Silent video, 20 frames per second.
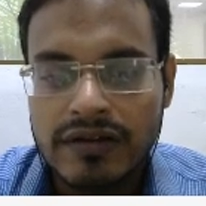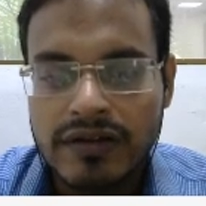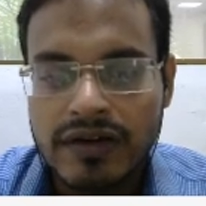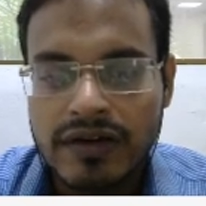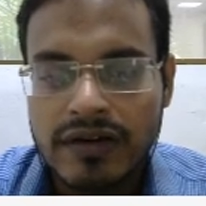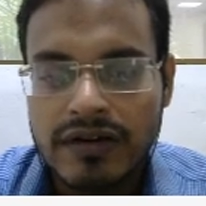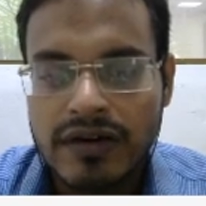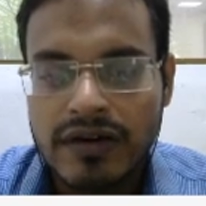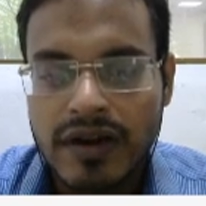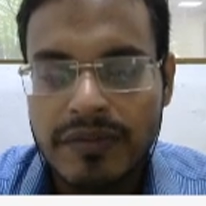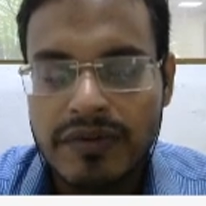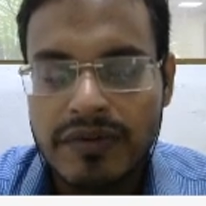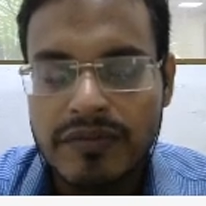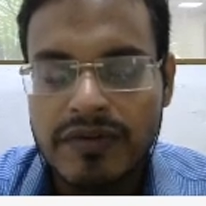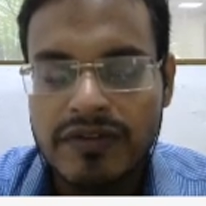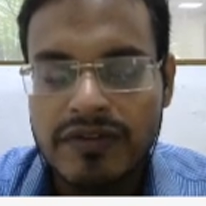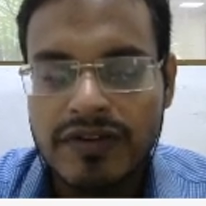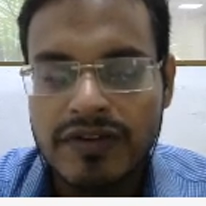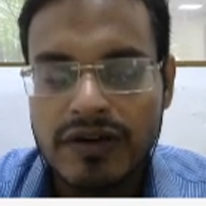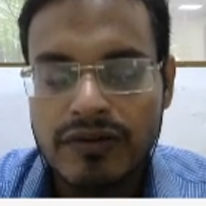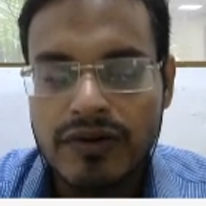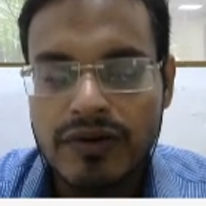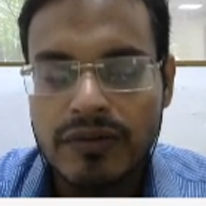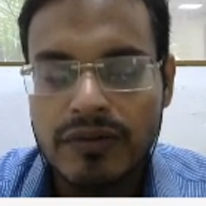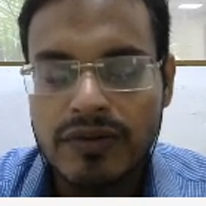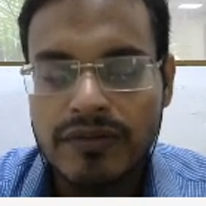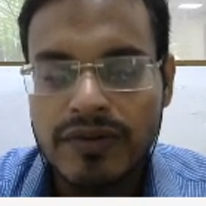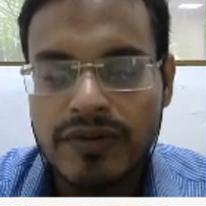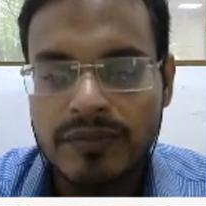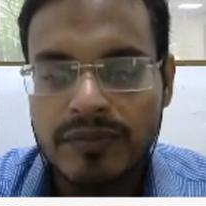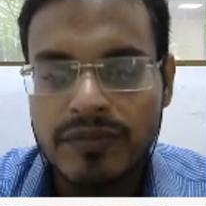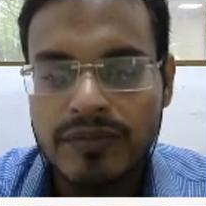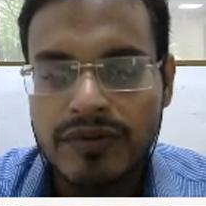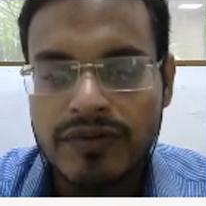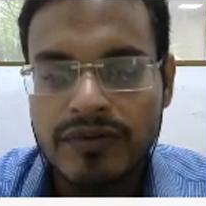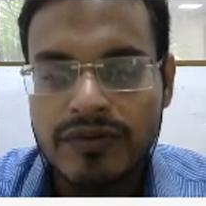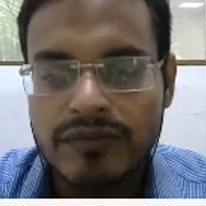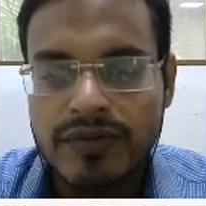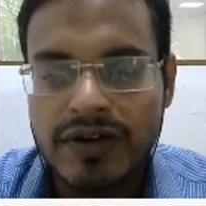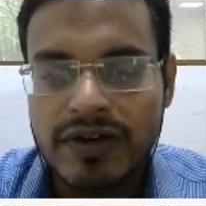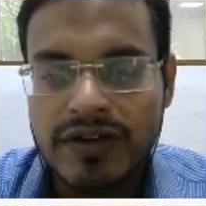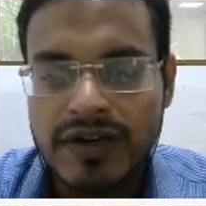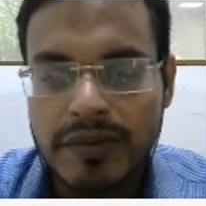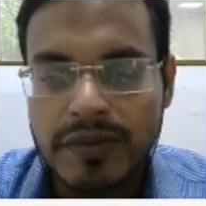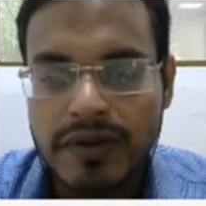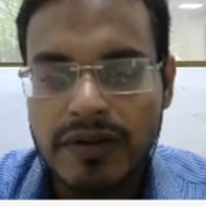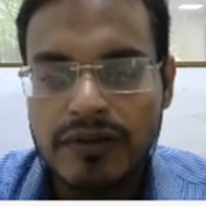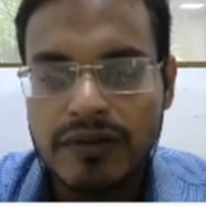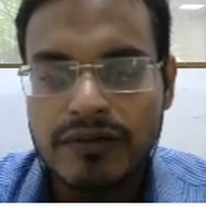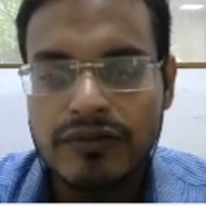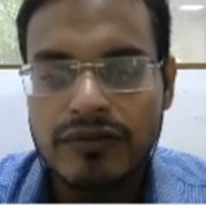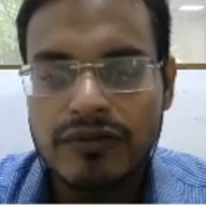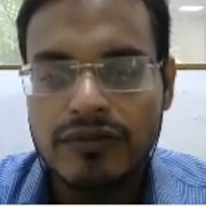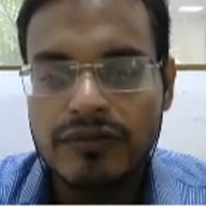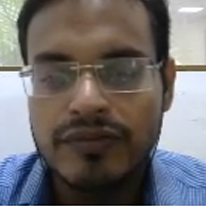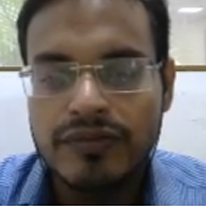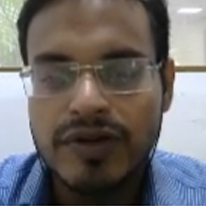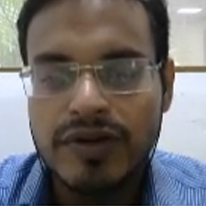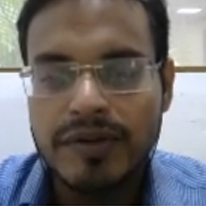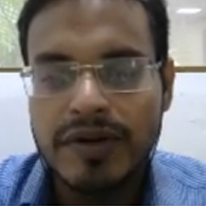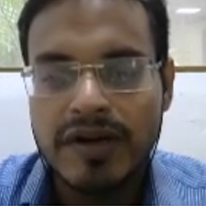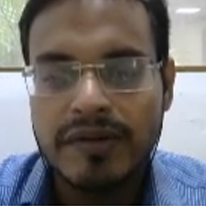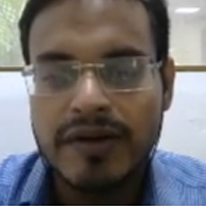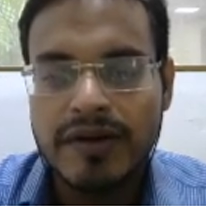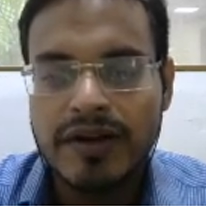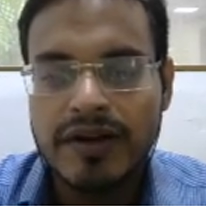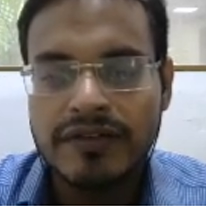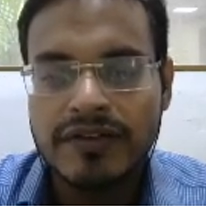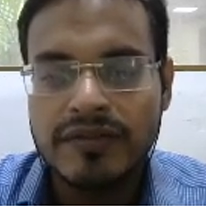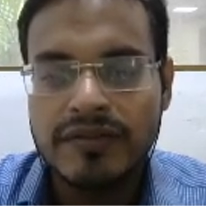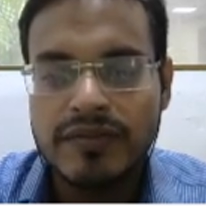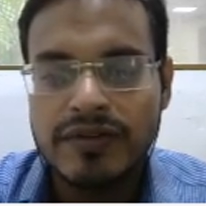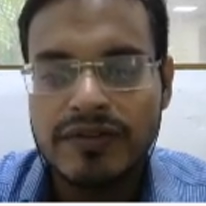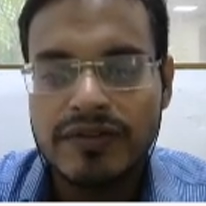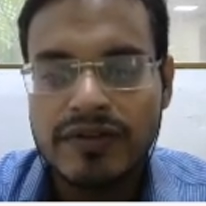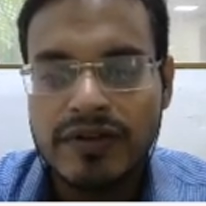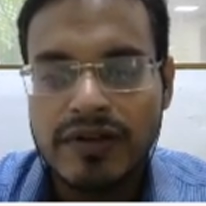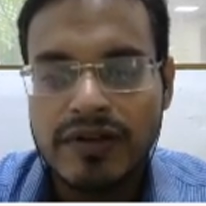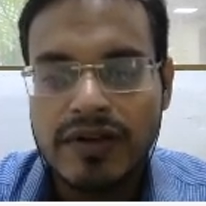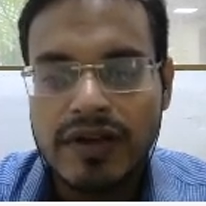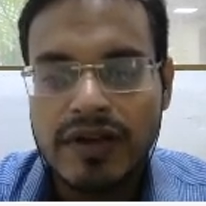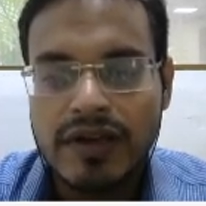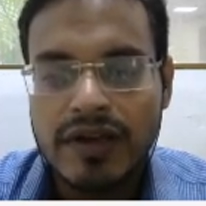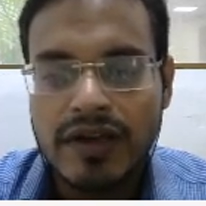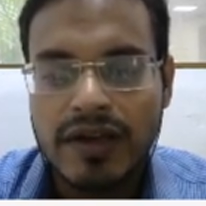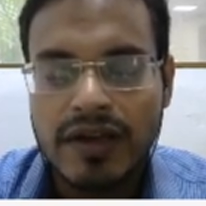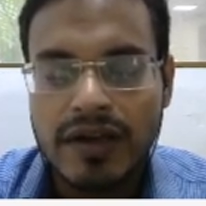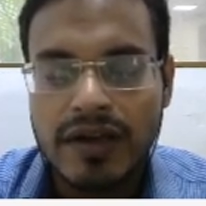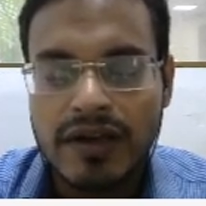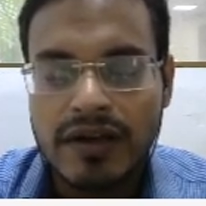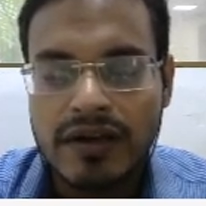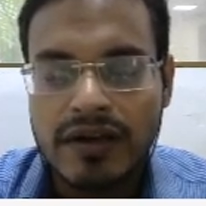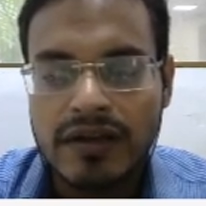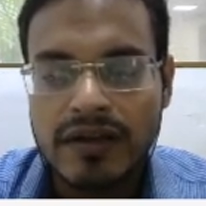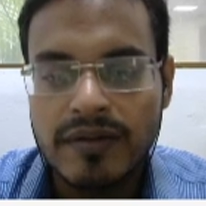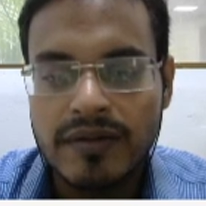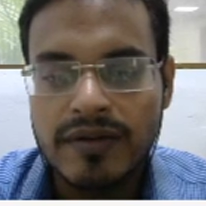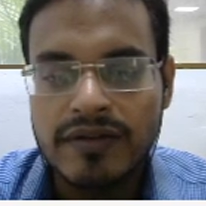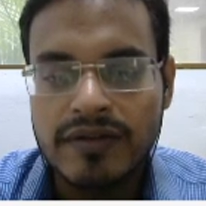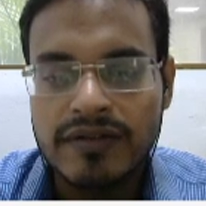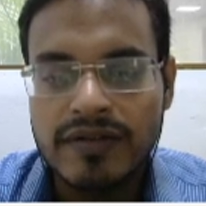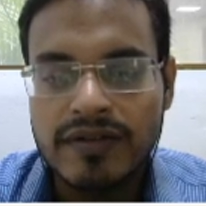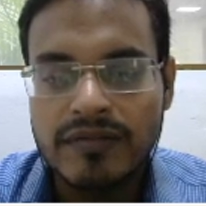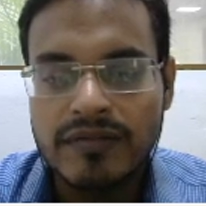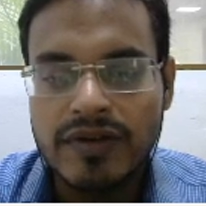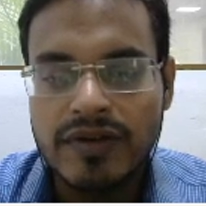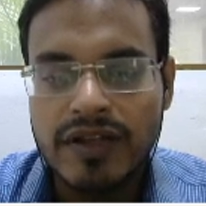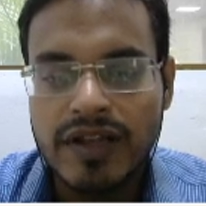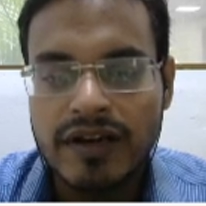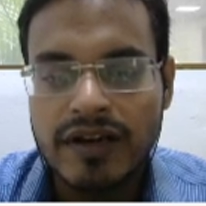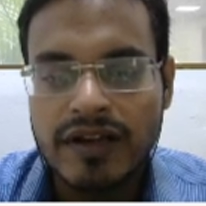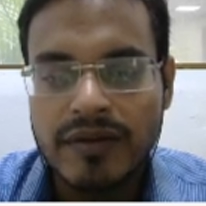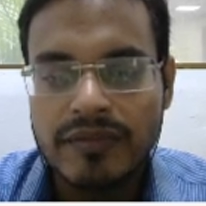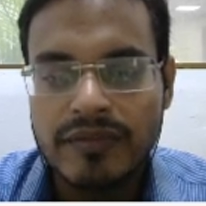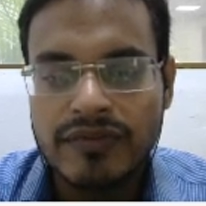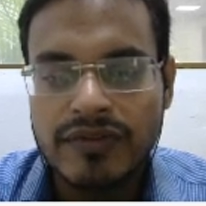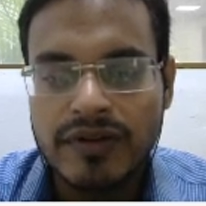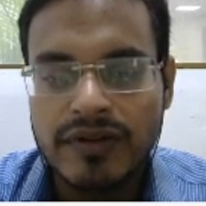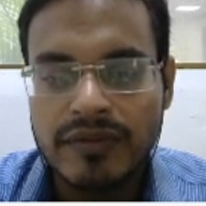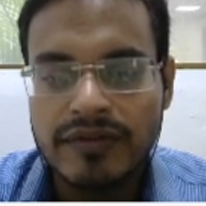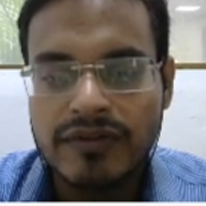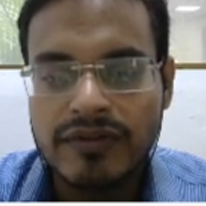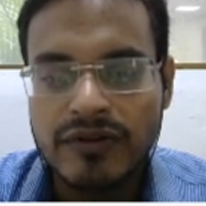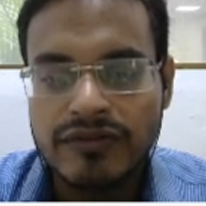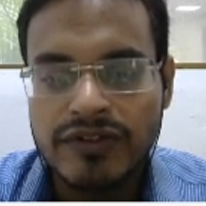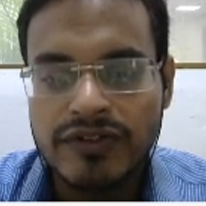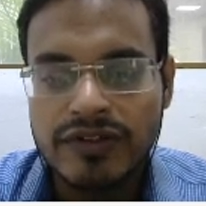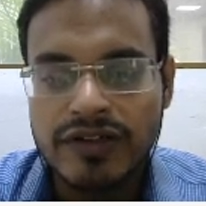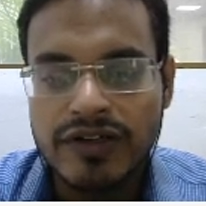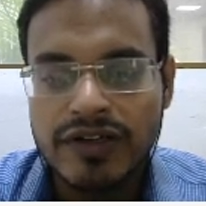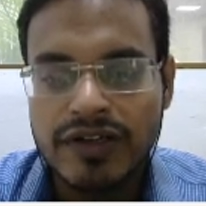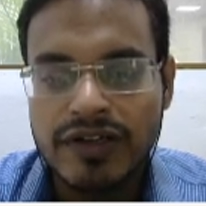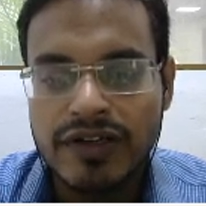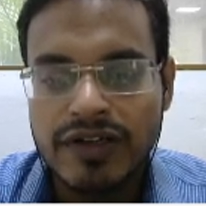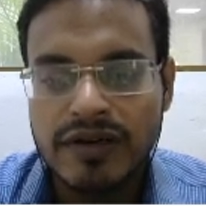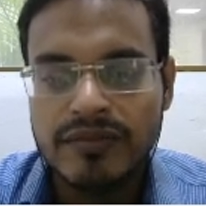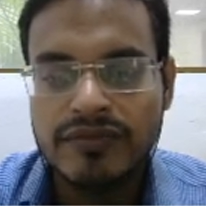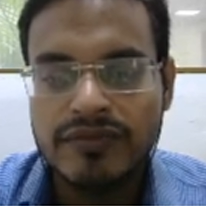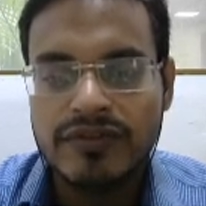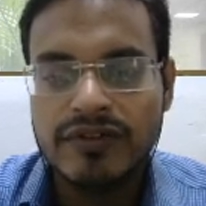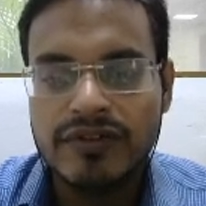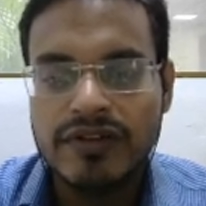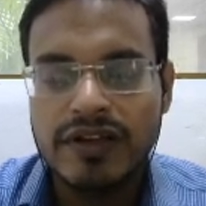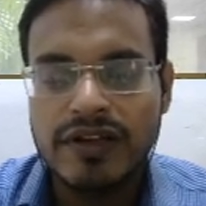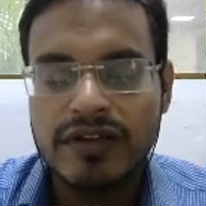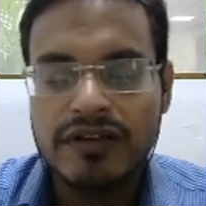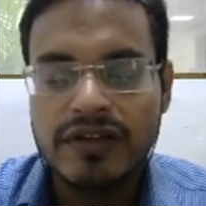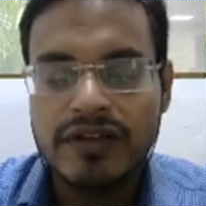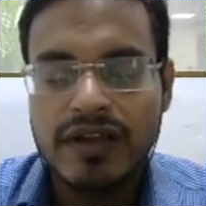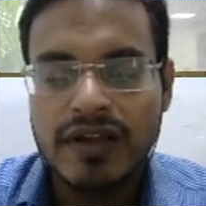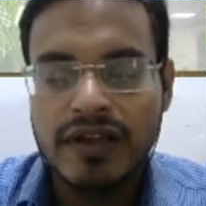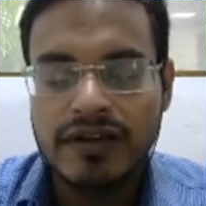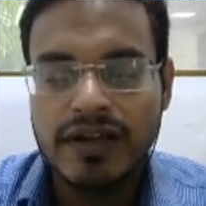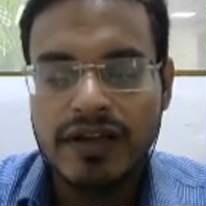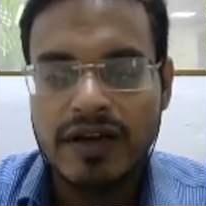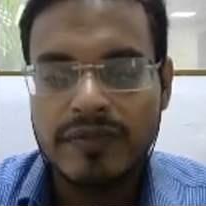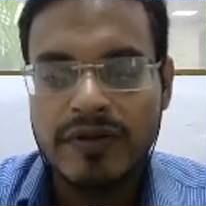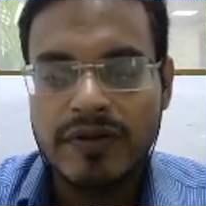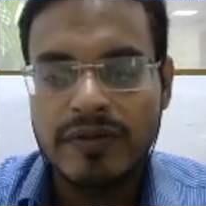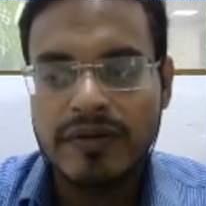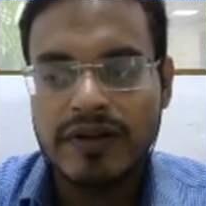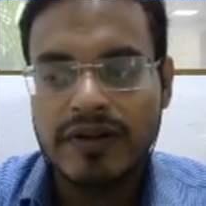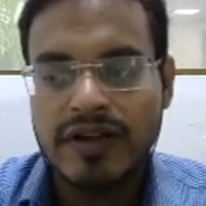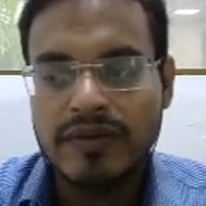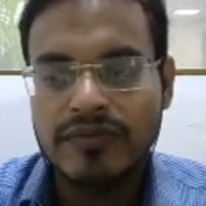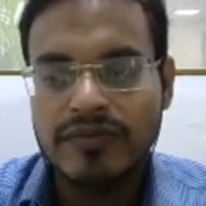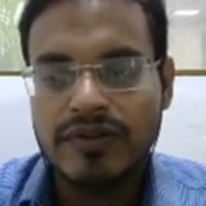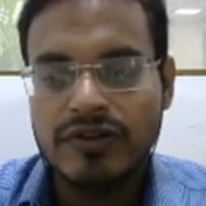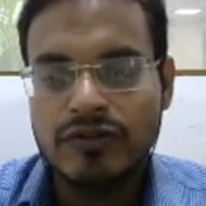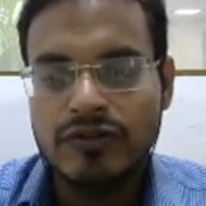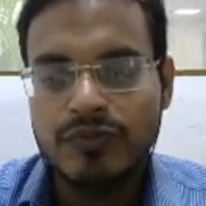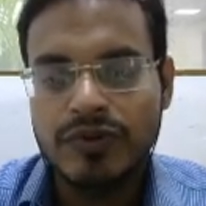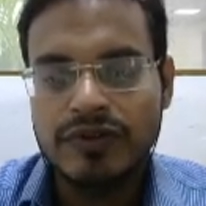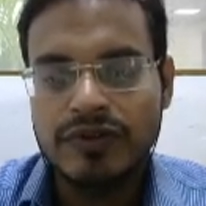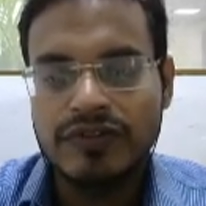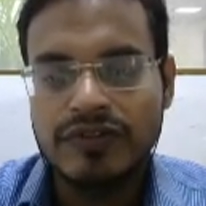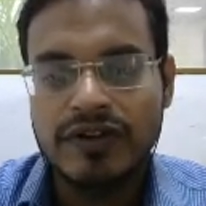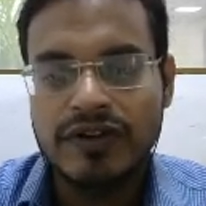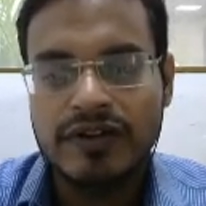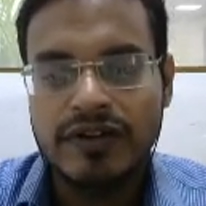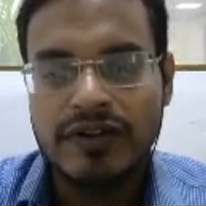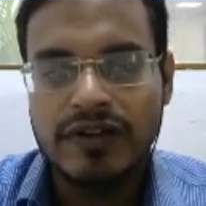driving means control of the work table also. Feedback devices means even some air comes, even short circuiting comes, then that feedback comes into picture.